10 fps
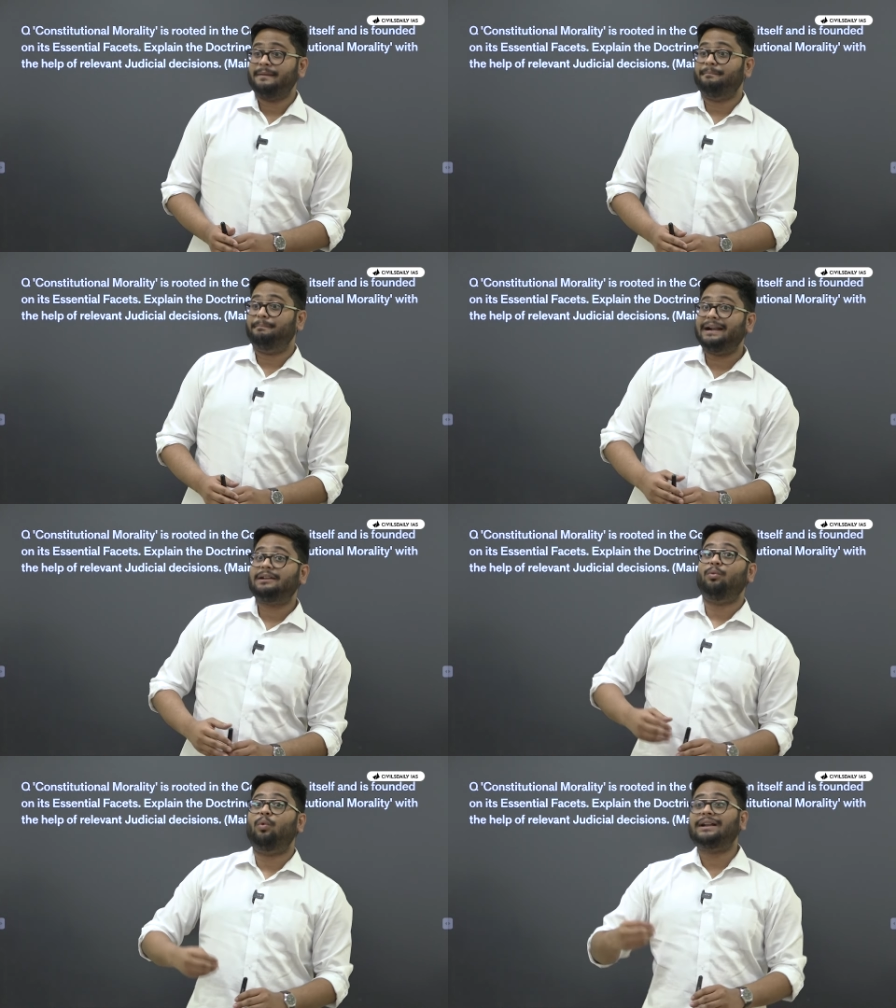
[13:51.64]

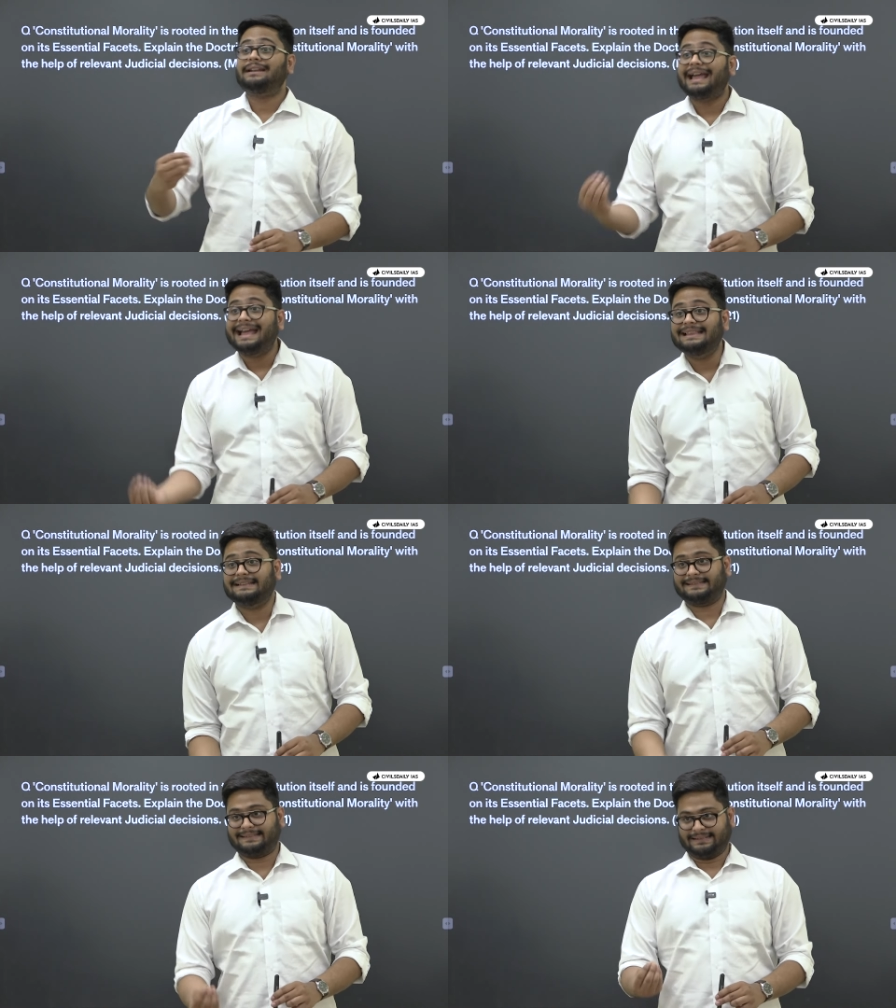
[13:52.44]
But what
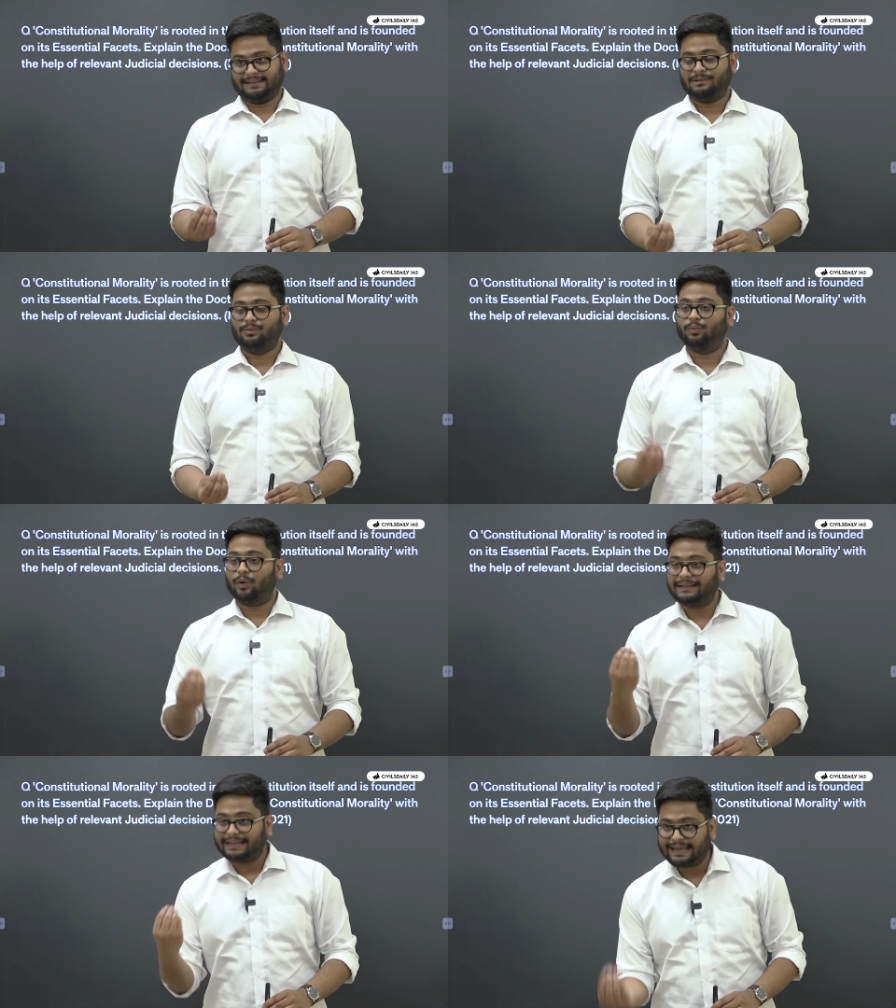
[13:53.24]
else?
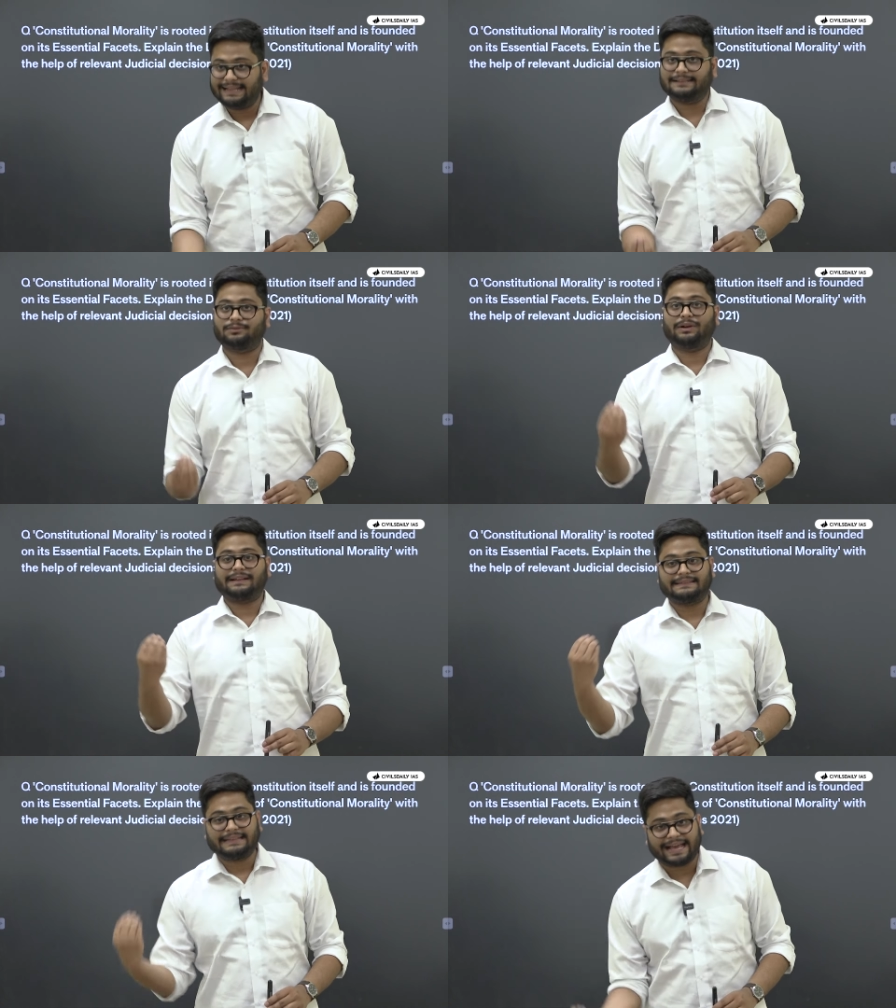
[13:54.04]
What else? What
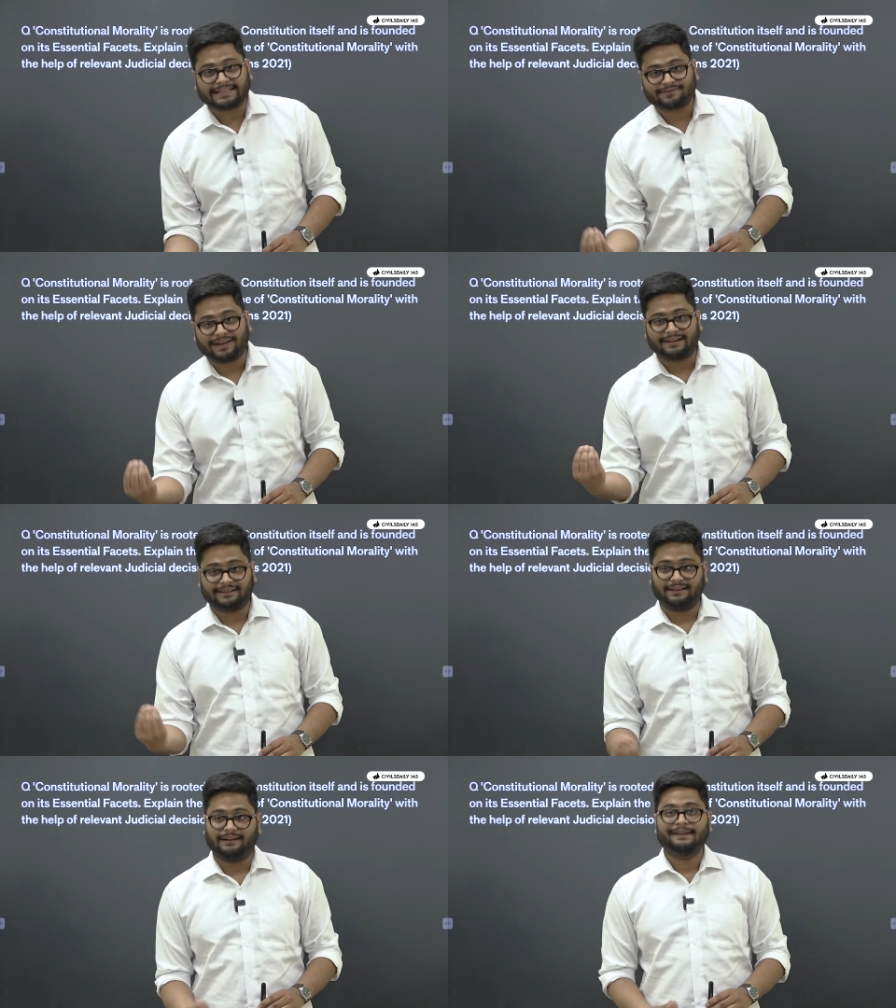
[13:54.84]
is the X
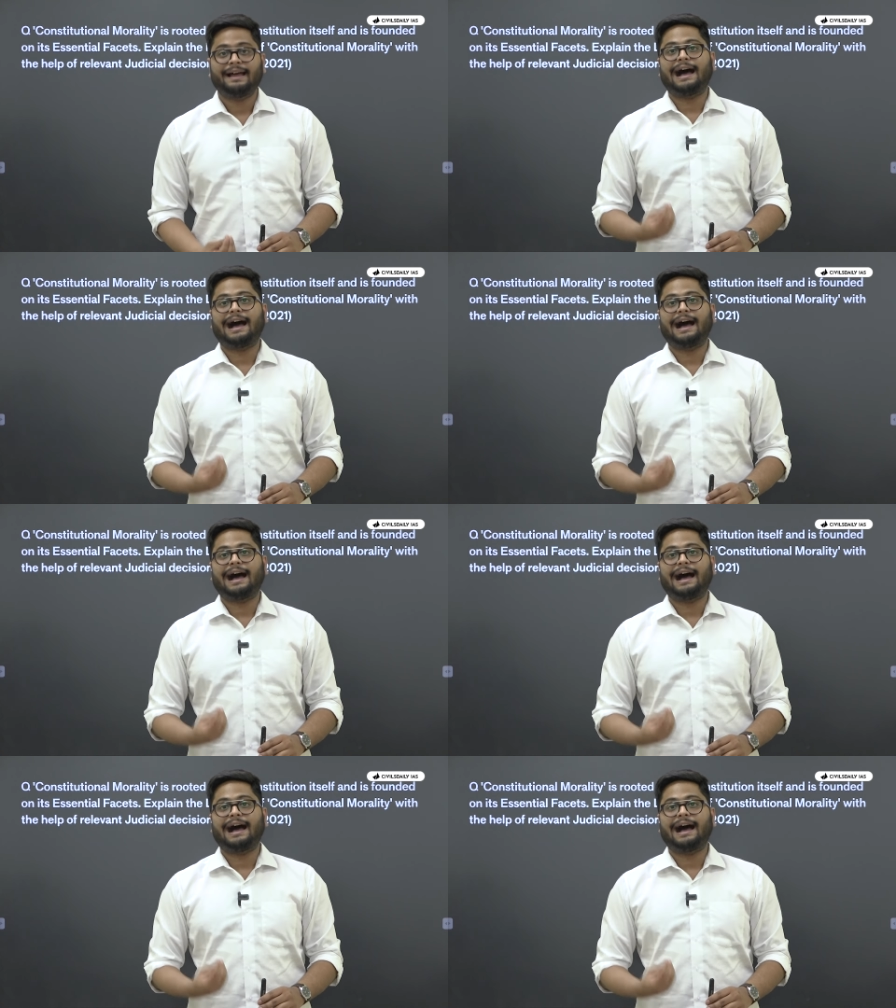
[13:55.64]
factor?